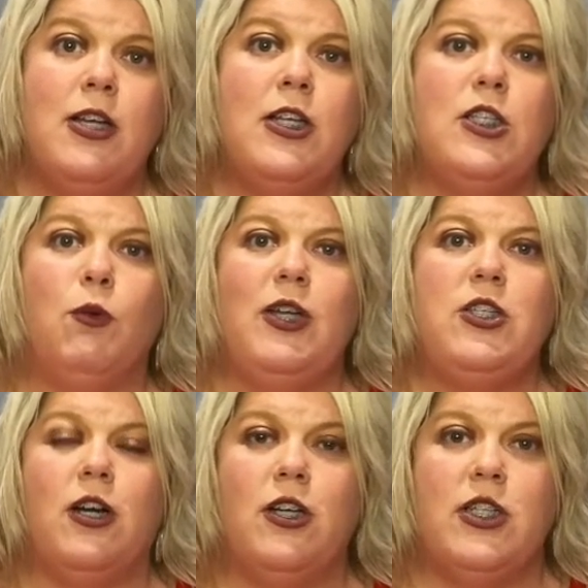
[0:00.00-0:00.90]
So we
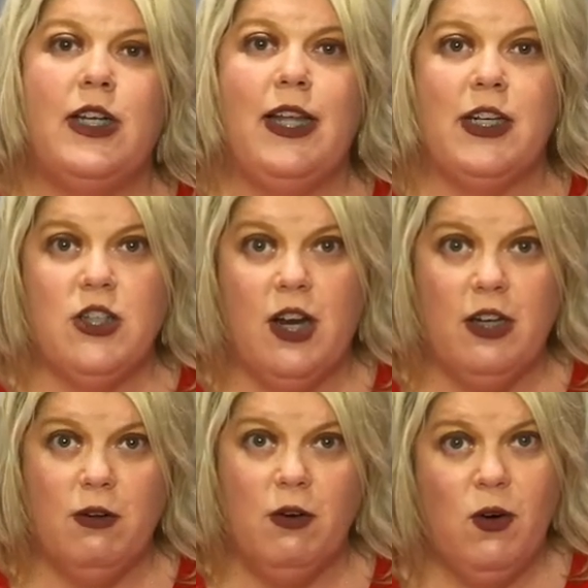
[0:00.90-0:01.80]
charge an
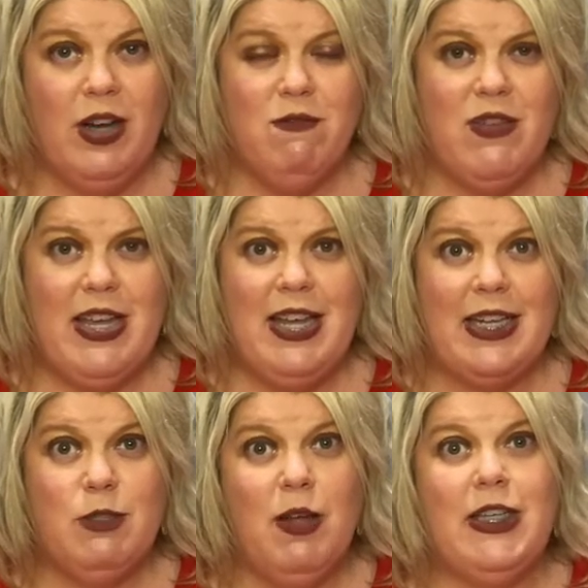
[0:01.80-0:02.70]
electronic recording fee
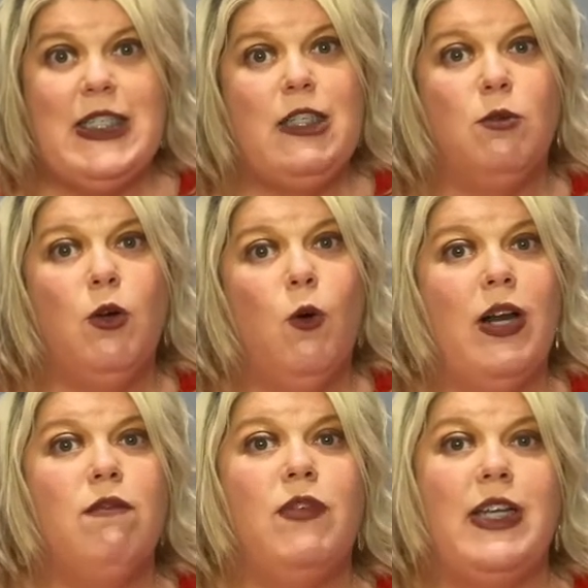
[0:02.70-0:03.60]
as well as the
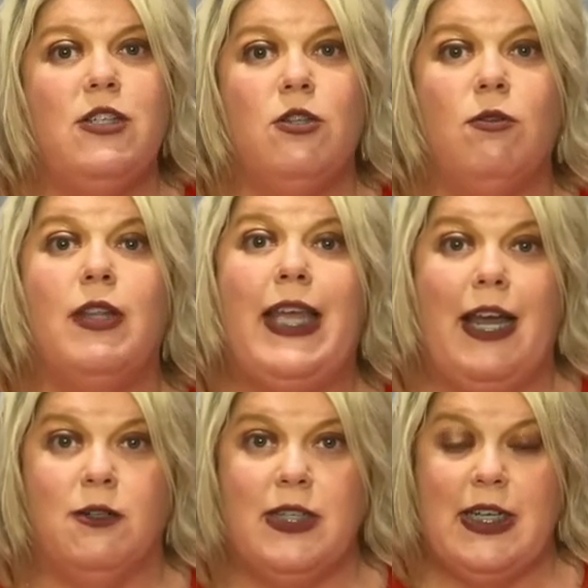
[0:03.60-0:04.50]
recording fee to the
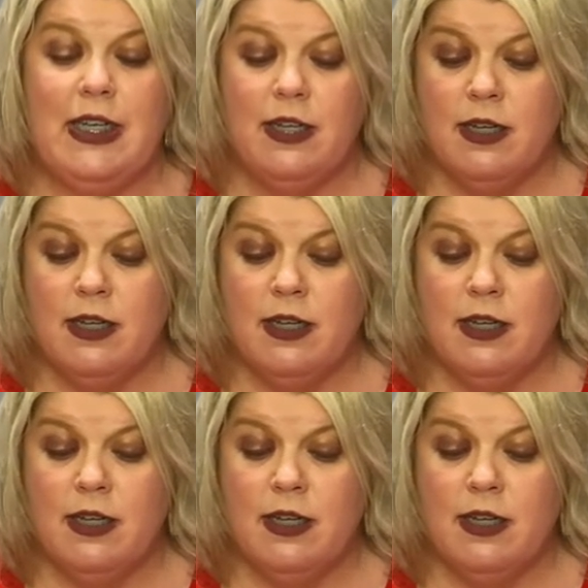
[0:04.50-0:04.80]
county.